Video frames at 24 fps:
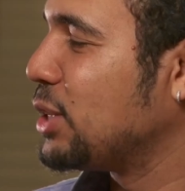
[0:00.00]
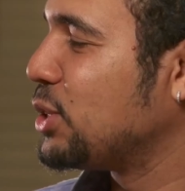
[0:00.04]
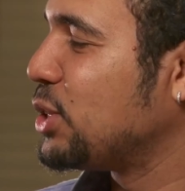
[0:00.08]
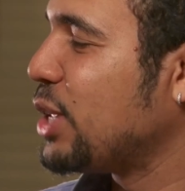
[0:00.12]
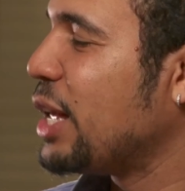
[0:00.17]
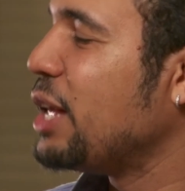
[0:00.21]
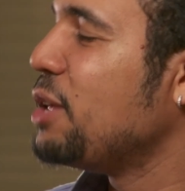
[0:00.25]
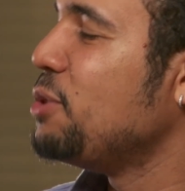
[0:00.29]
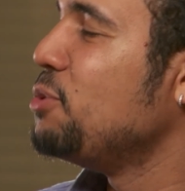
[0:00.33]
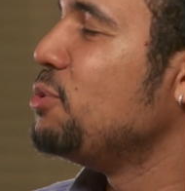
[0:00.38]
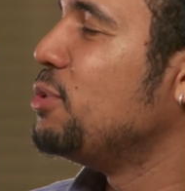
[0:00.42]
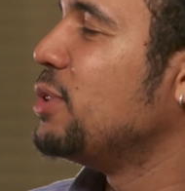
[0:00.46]

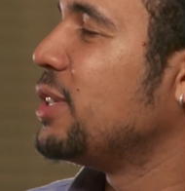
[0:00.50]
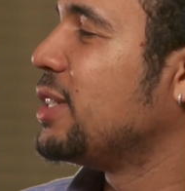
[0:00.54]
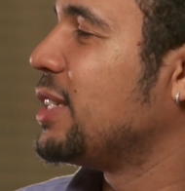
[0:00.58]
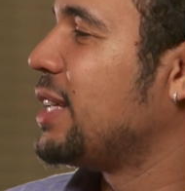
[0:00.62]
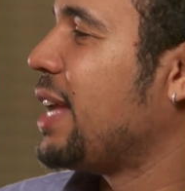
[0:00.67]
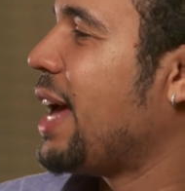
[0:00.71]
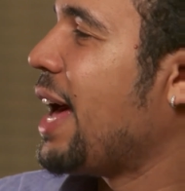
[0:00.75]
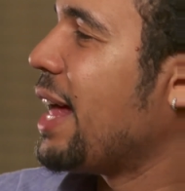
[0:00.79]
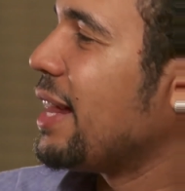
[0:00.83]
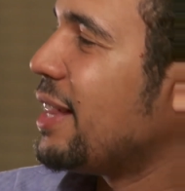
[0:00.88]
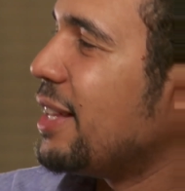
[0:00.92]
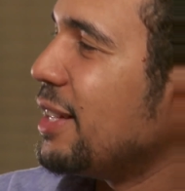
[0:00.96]
Say you just
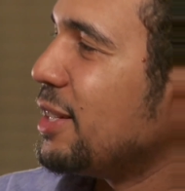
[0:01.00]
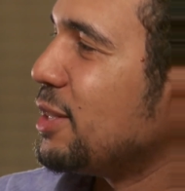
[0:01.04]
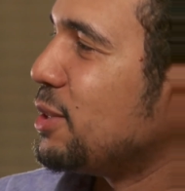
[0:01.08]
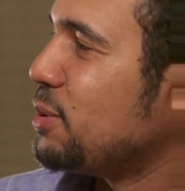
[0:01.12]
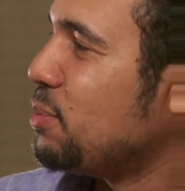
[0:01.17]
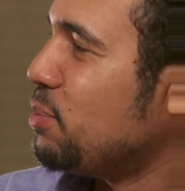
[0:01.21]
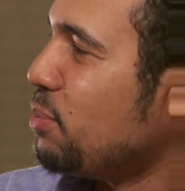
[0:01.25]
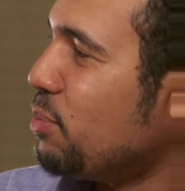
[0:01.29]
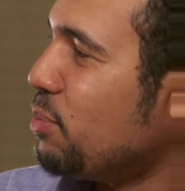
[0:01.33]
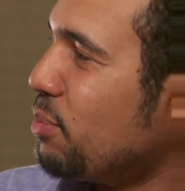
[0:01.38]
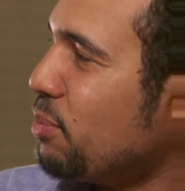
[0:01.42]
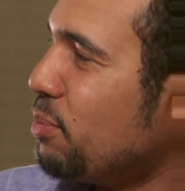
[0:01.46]
got
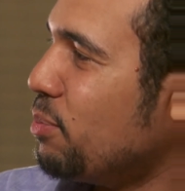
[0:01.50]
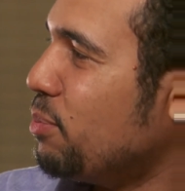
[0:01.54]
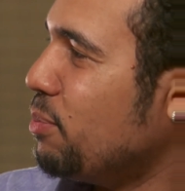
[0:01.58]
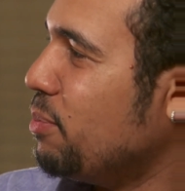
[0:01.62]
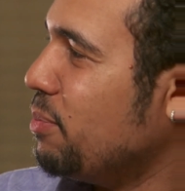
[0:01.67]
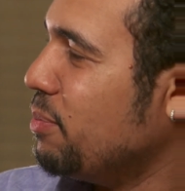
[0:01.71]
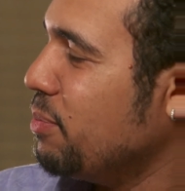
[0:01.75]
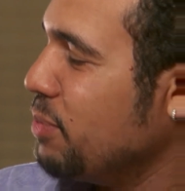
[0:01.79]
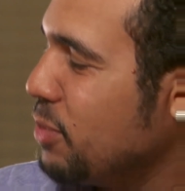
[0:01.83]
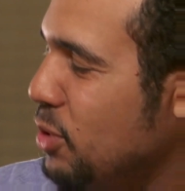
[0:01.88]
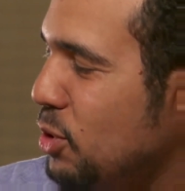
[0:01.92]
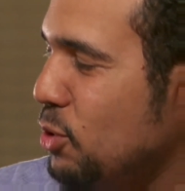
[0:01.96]
this
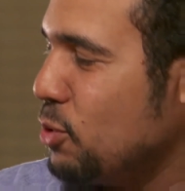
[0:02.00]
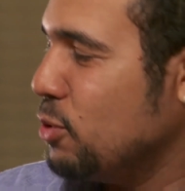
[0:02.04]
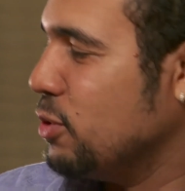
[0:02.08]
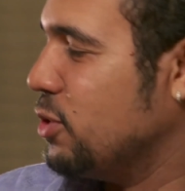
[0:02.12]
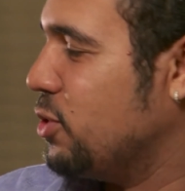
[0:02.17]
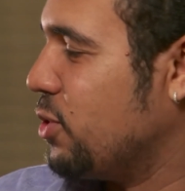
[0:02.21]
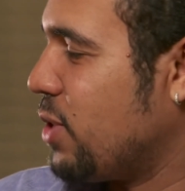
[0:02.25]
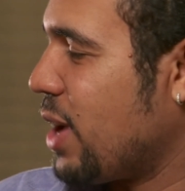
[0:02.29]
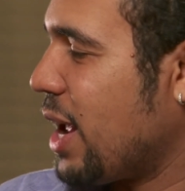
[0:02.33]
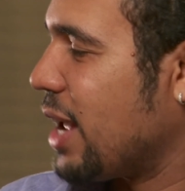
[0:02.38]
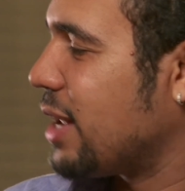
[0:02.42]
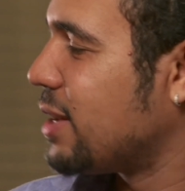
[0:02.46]
new
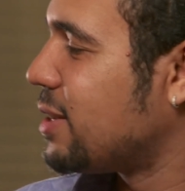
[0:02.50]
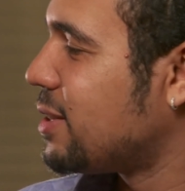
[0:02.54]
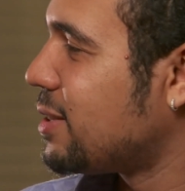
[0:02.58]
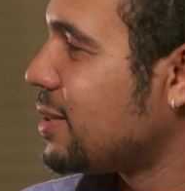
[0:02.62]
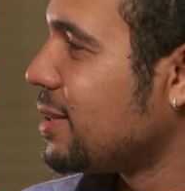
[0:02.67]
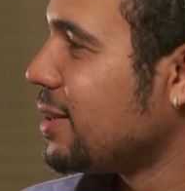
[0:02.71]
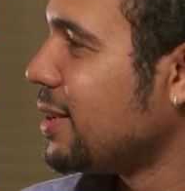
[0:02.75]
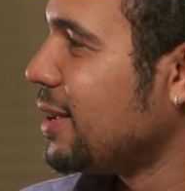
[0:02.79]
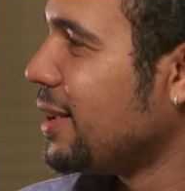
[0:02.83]
dress